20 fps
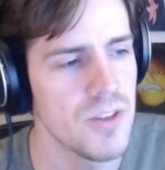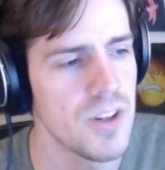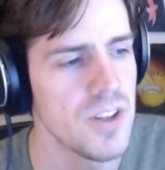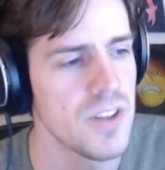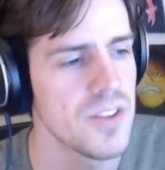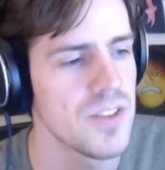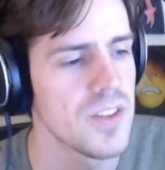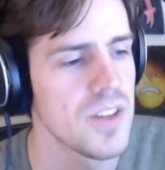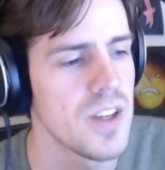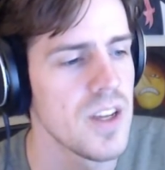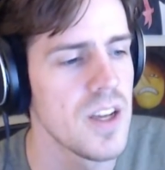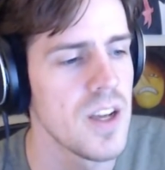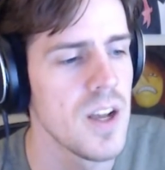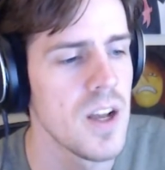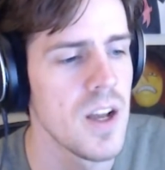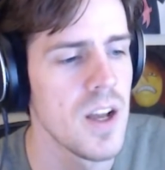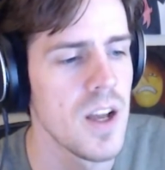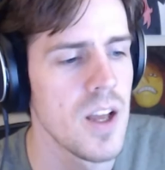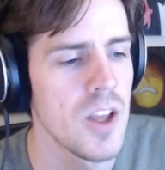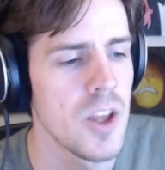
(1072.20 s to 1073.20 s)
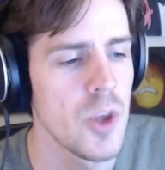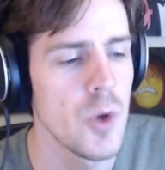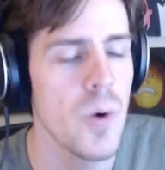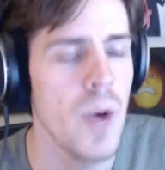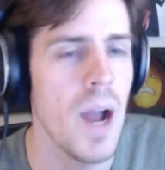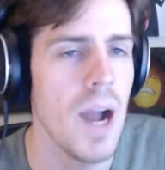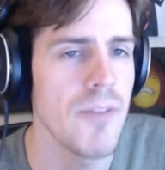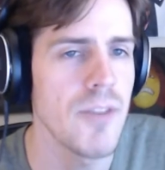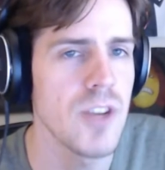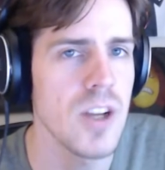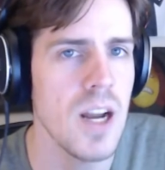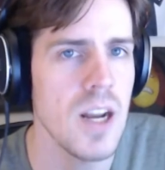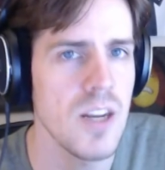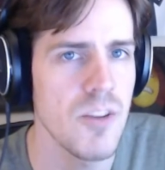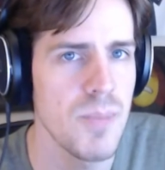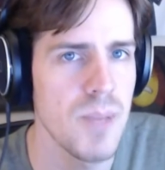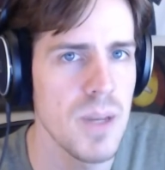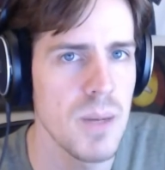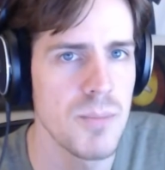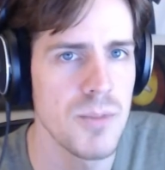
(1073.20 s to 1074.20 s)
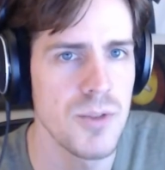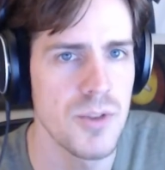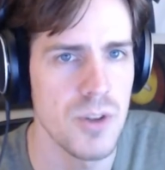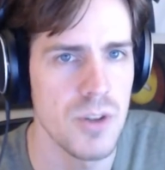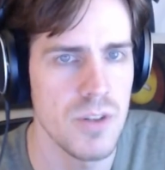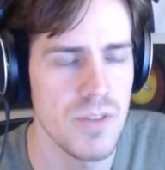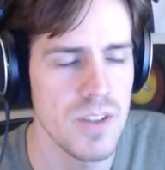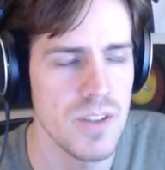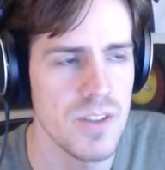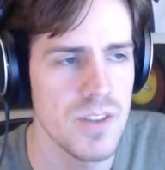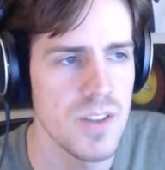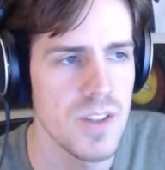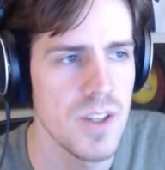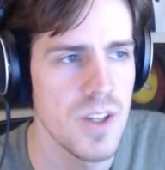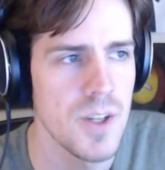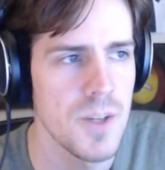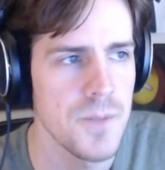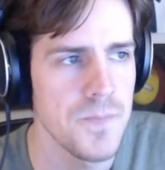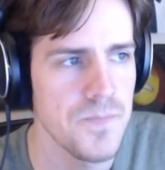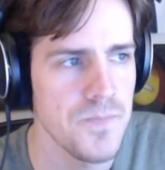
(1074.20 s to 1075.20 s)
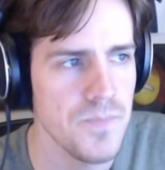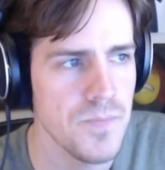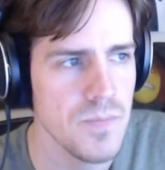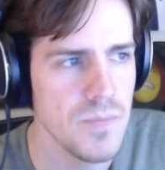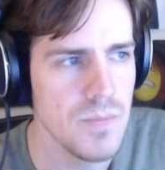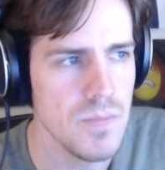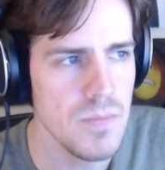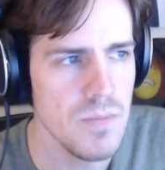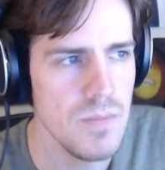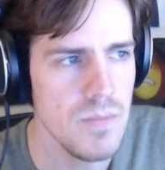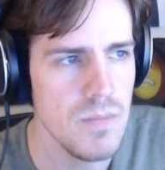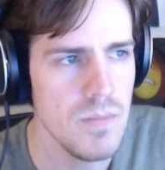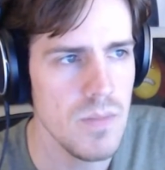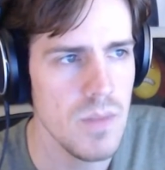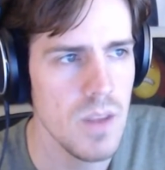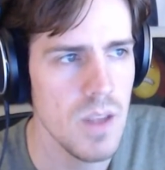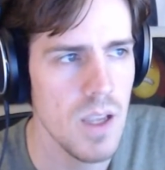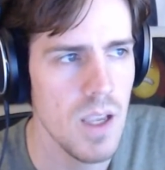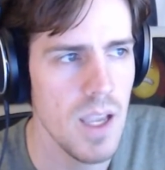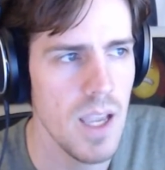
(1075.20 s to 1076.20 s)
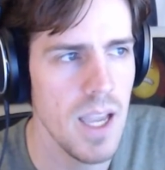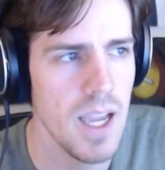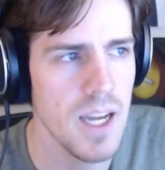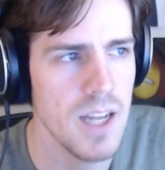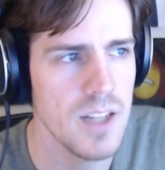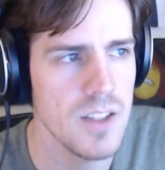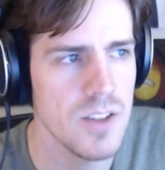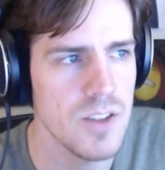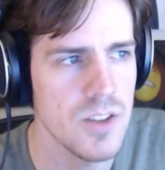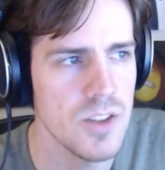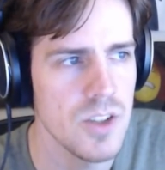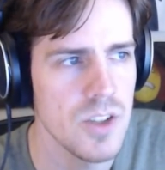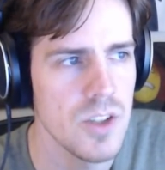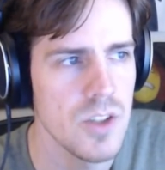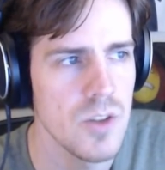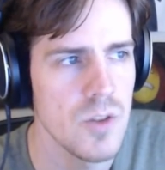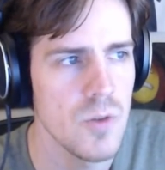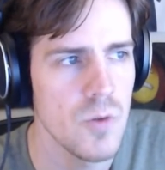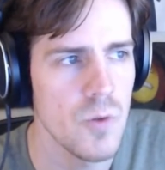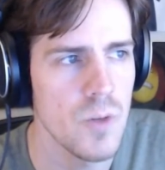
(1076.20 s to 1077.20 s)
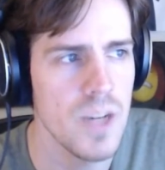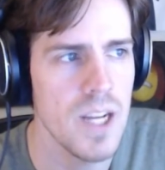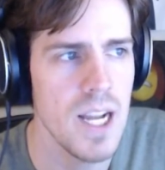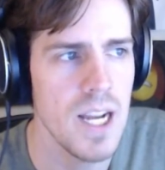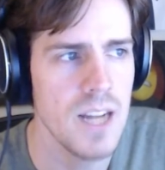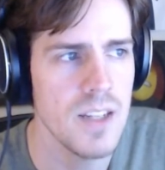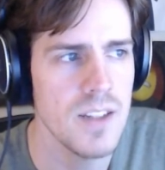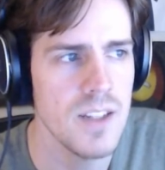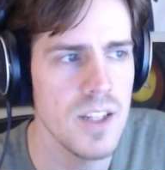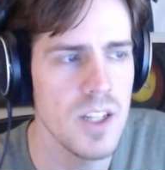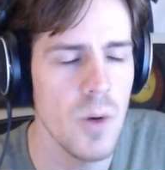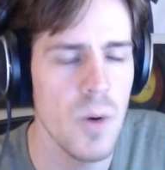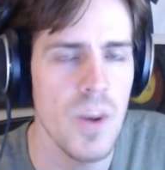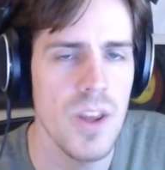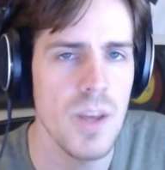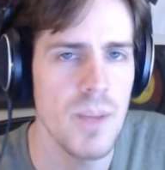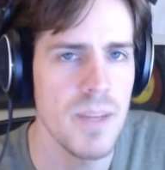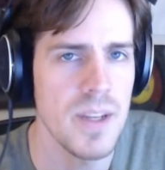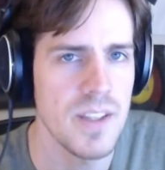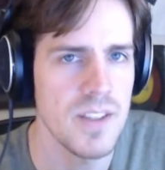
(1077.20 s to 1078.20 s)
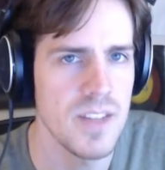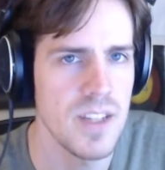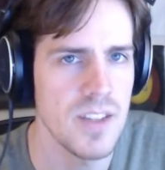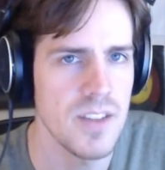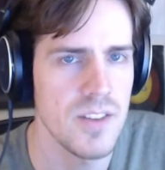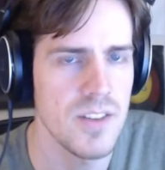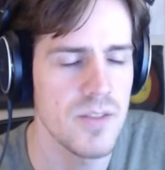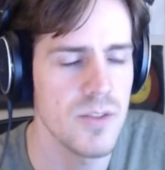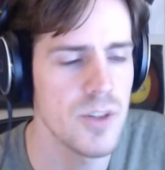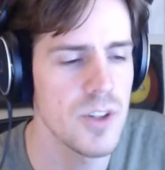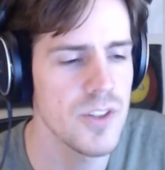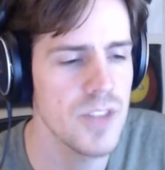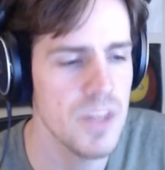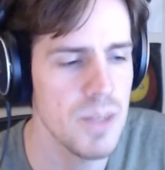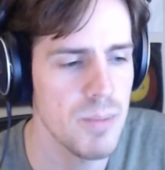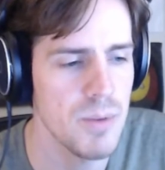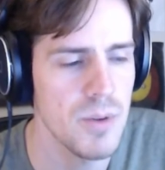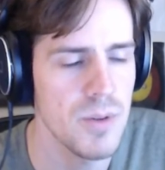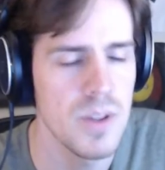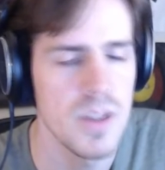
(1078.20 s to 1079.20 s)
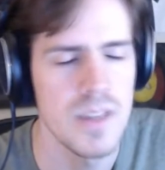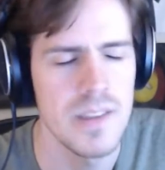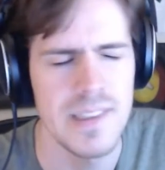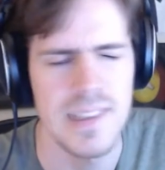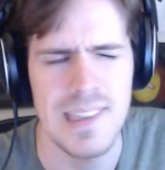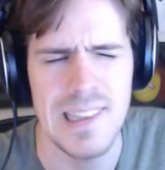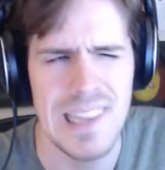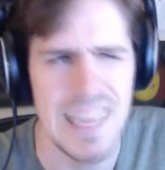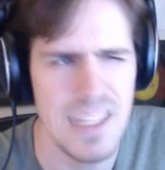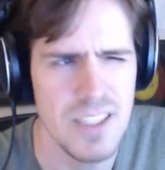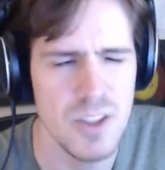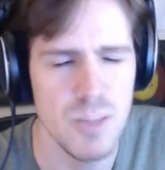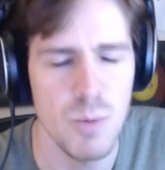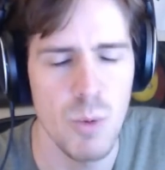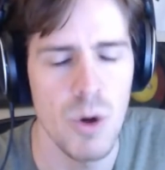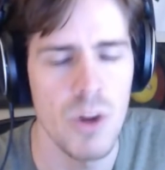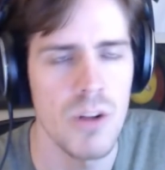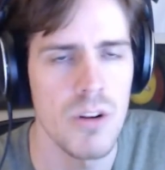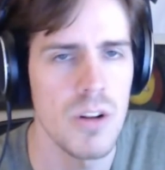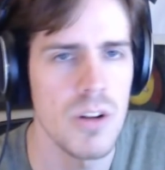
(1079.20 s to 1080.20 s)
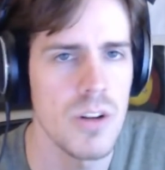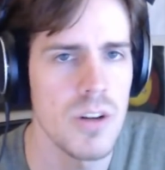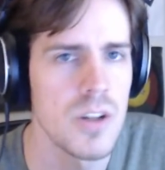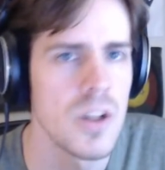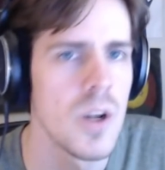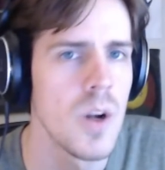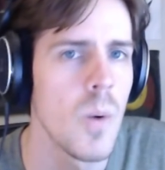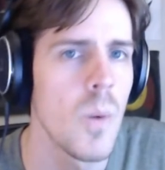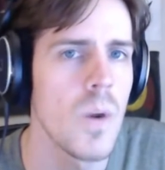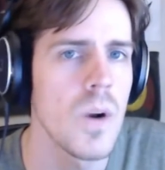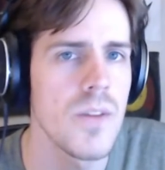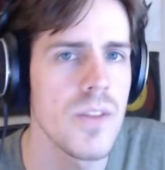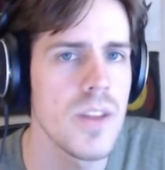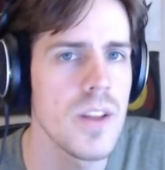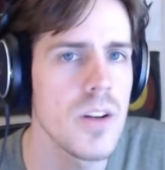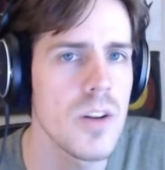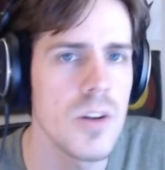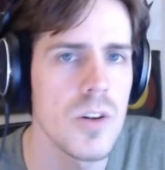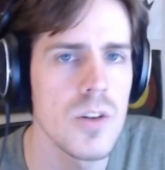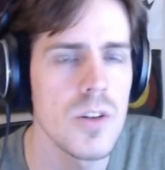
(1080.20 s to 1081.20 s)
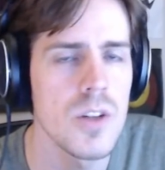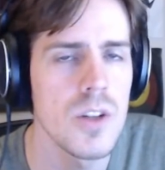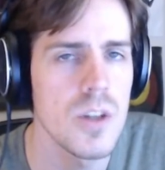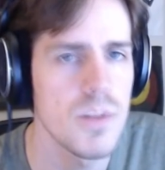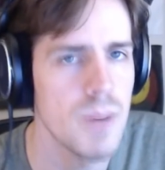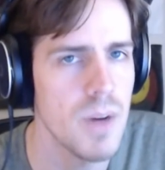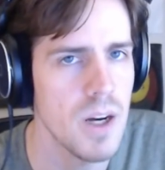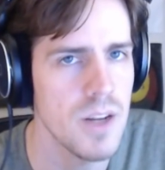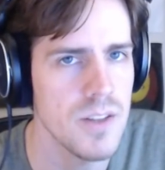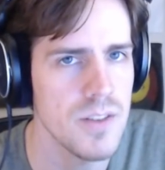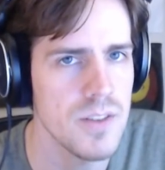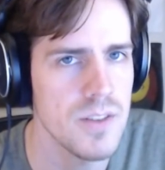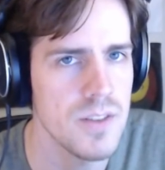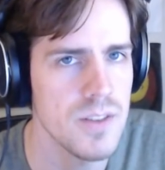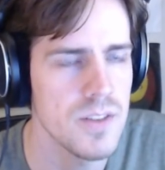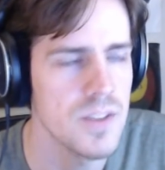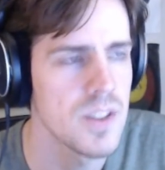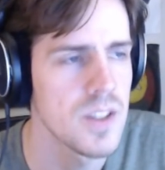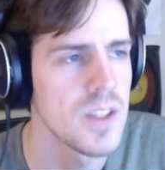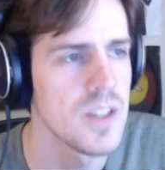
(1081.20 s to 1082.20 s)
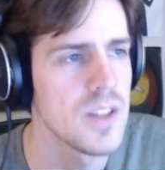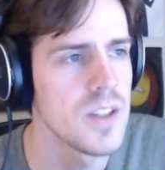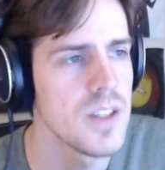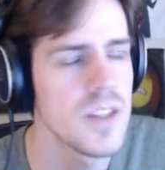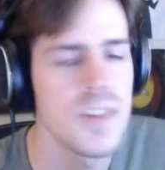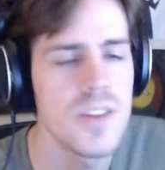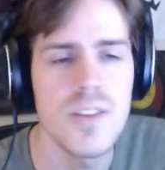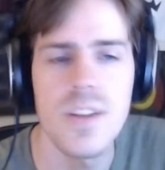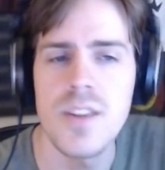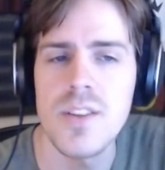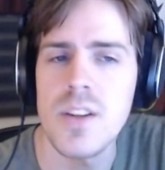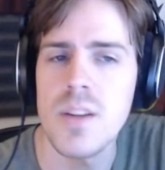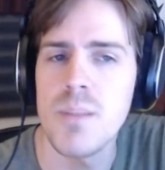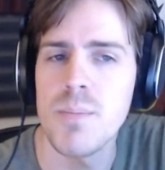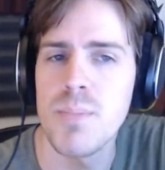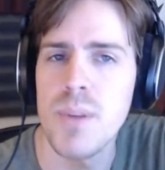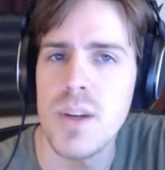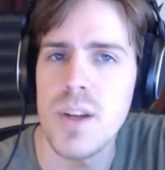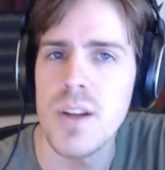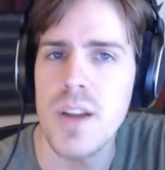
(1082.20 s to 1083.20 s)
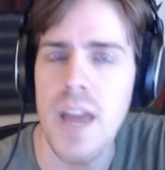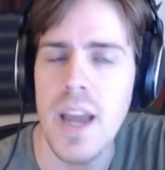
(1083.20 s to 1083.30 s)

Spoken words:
race. You have to kind of be observant and react in a way that makes sense. For example, slight spoiler alert, one of the earlier bosses, he's got a big